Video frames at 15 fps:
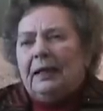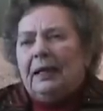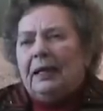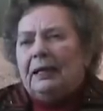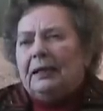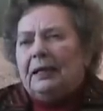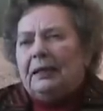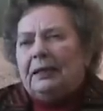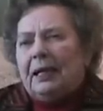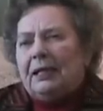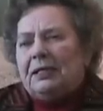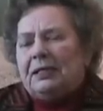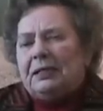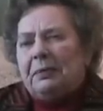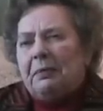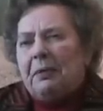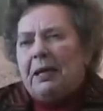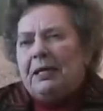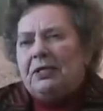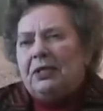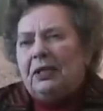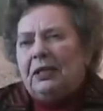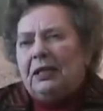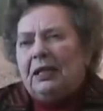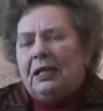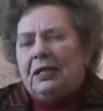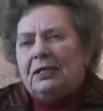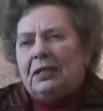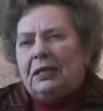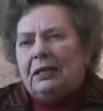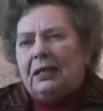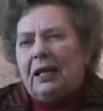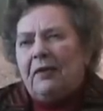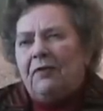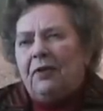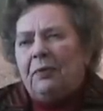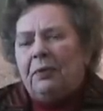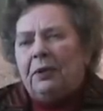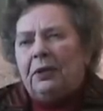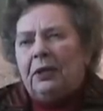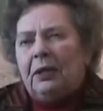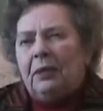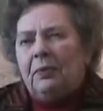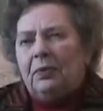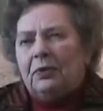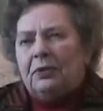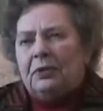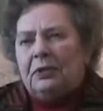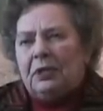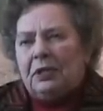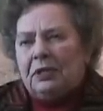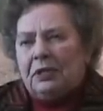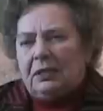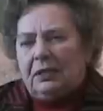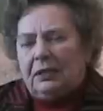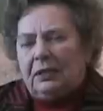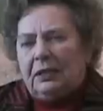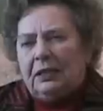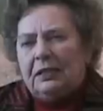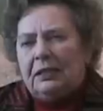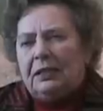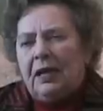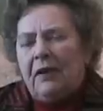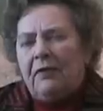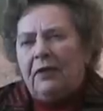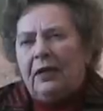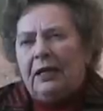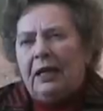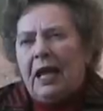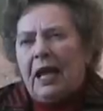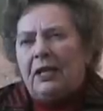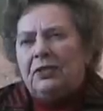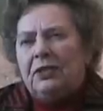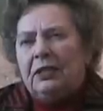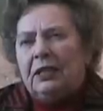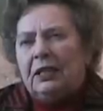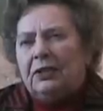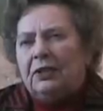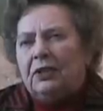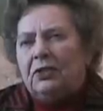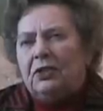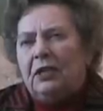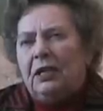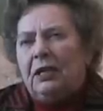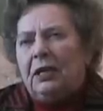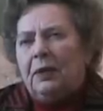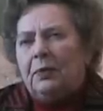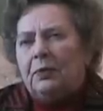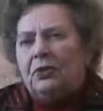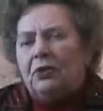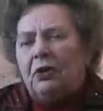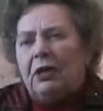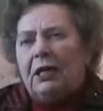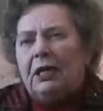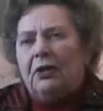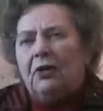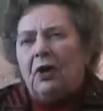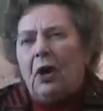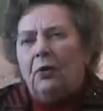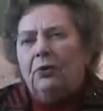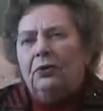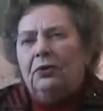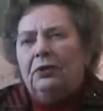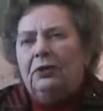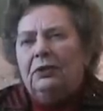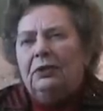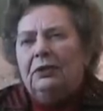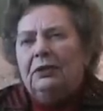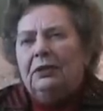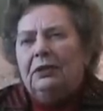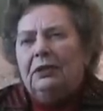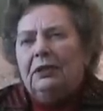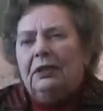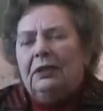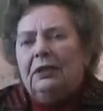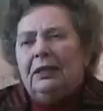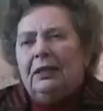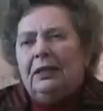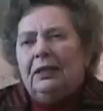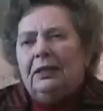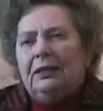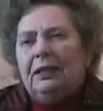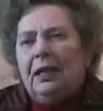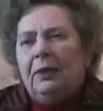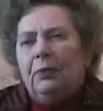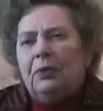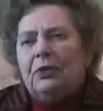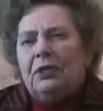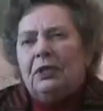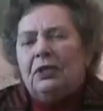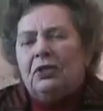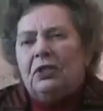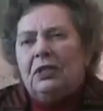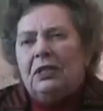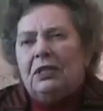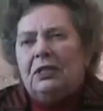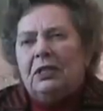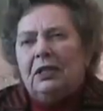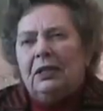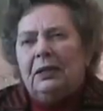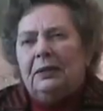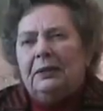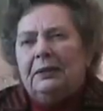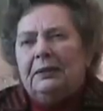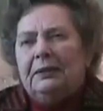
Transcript: And that's the amazing thing is that everybody was just didn't have any accident. The children was running around. They wasn't seasick.